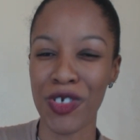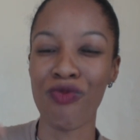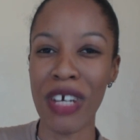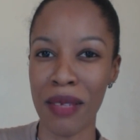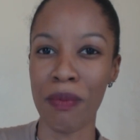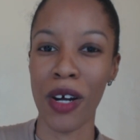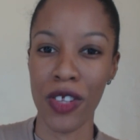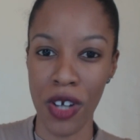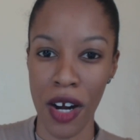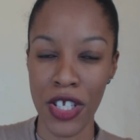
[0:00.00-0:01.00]
read the
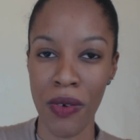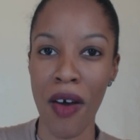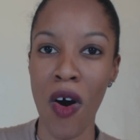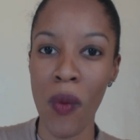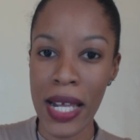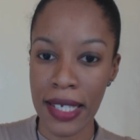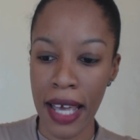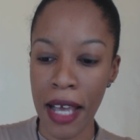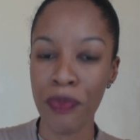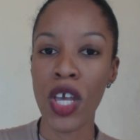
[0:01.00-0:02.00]
birth chart. So I always
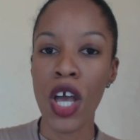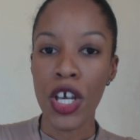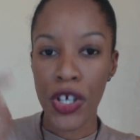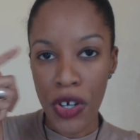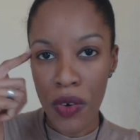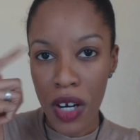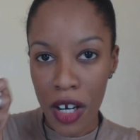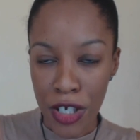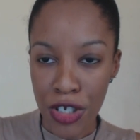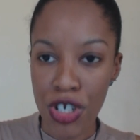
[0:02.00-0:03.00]
say, you don't
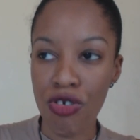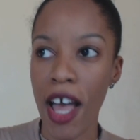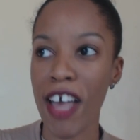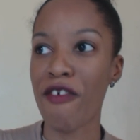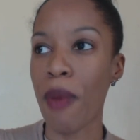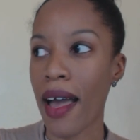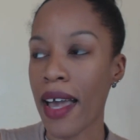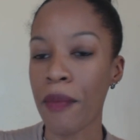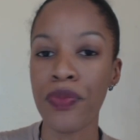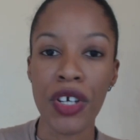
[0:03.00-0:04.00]
learn to drive
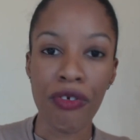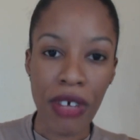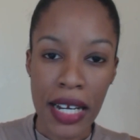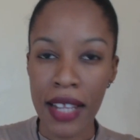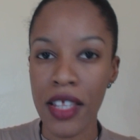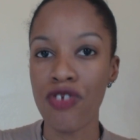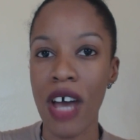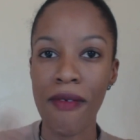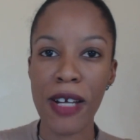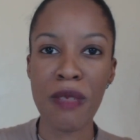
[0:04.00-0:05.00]
by reading the
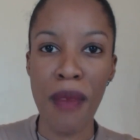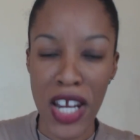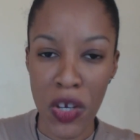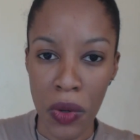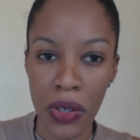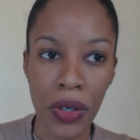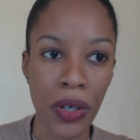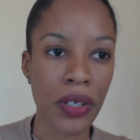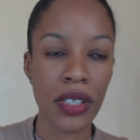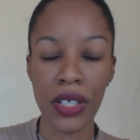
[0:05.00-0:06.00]
driver's manual
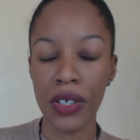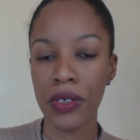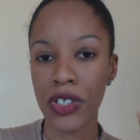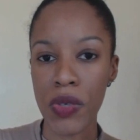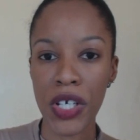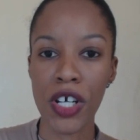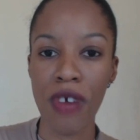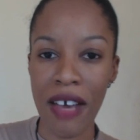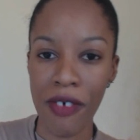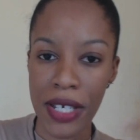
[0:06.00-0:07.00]
or, doing your
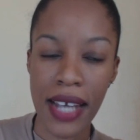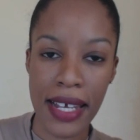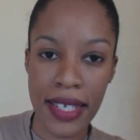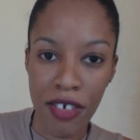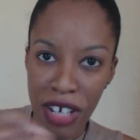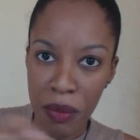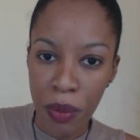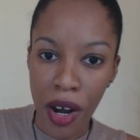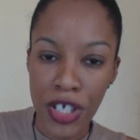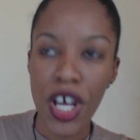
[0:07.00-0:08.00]
driver's test, the written
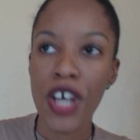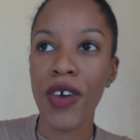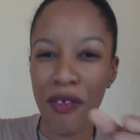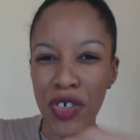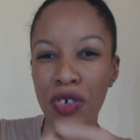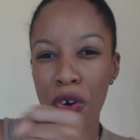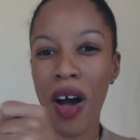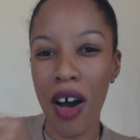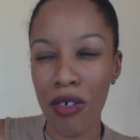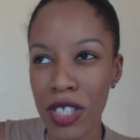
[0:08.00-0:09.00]
part. You have to
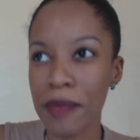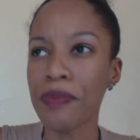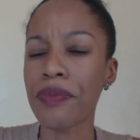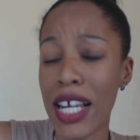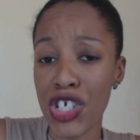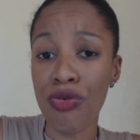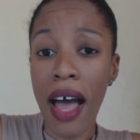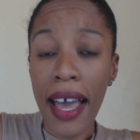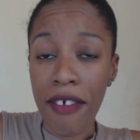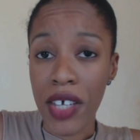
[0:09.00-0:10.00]
go out and
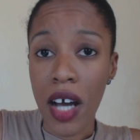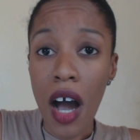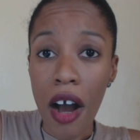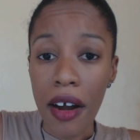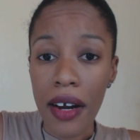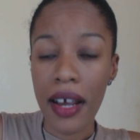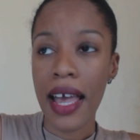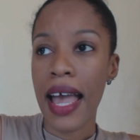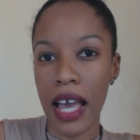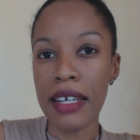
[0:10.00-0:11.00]
drive the car.
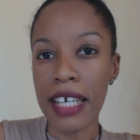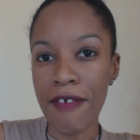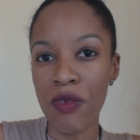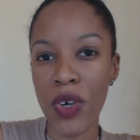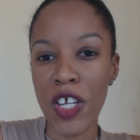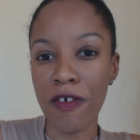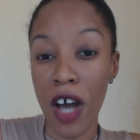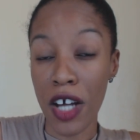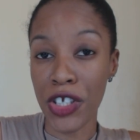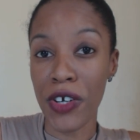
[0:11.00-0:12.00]
And even when you've
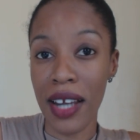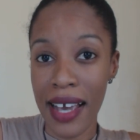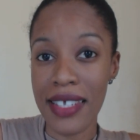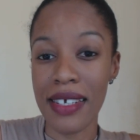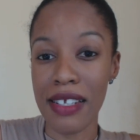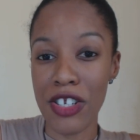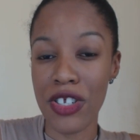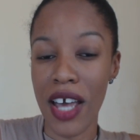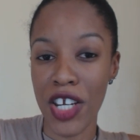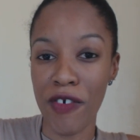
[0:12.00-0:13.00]
gotten your
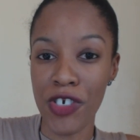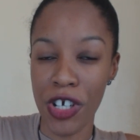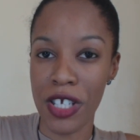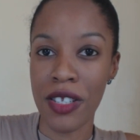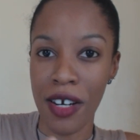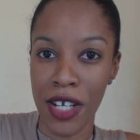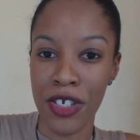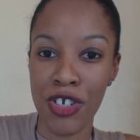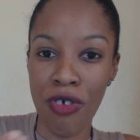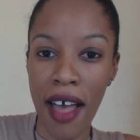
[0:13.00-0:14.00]
license and you've just started
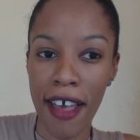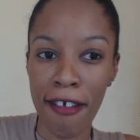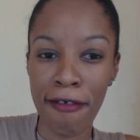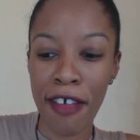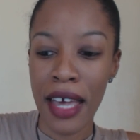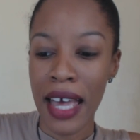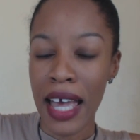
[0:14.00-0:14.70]
to drive,